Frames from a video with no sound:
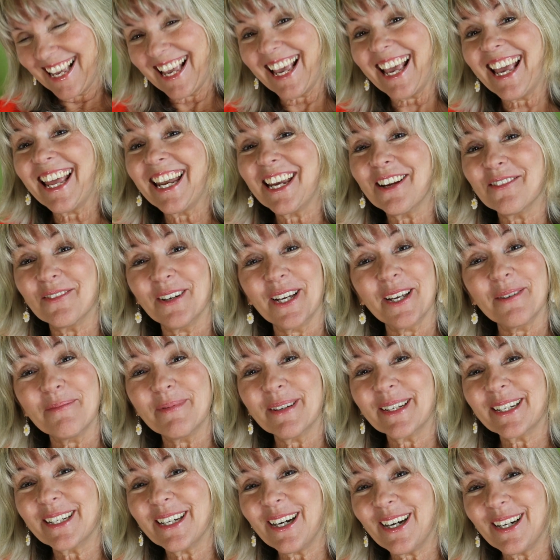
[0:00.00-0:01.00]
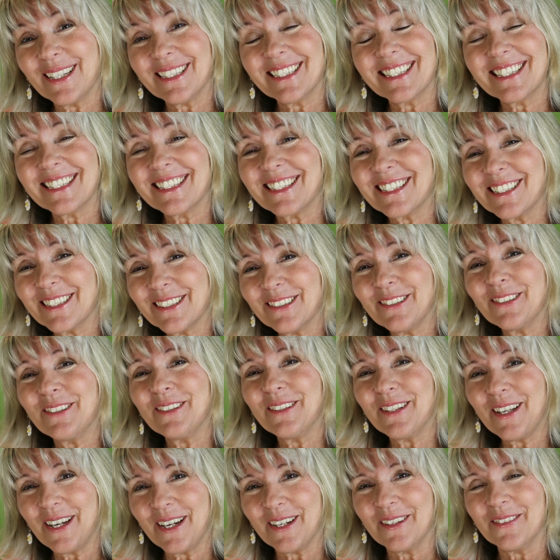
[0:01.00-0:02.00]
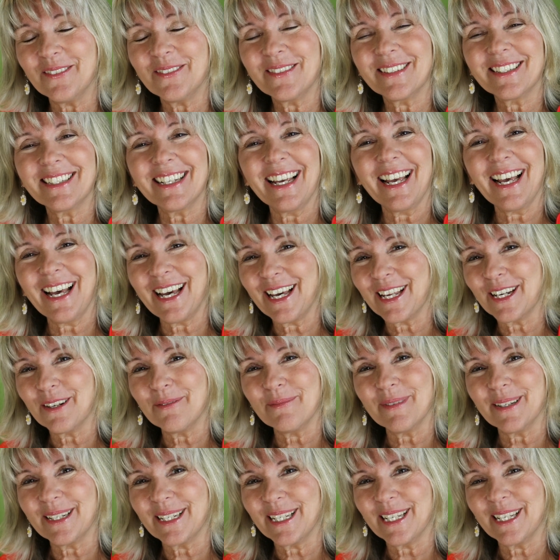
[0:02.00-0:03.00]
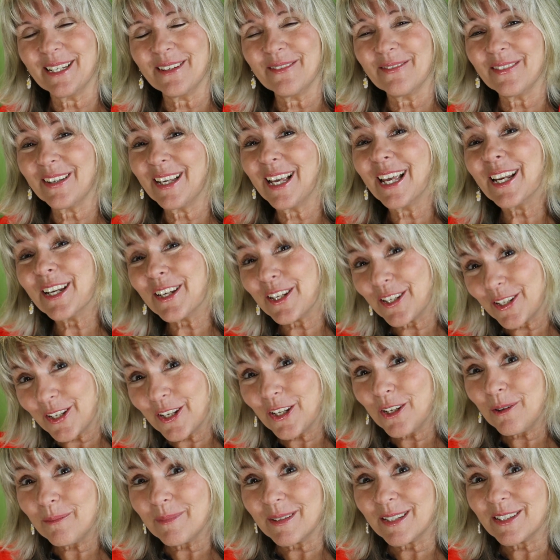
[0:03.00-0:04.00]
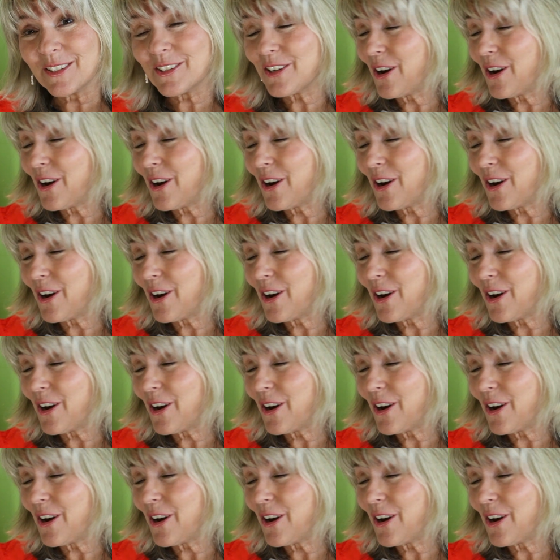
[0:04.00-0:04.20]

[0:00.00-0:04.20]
Anyway, but God still loved Adam and Eve and humans,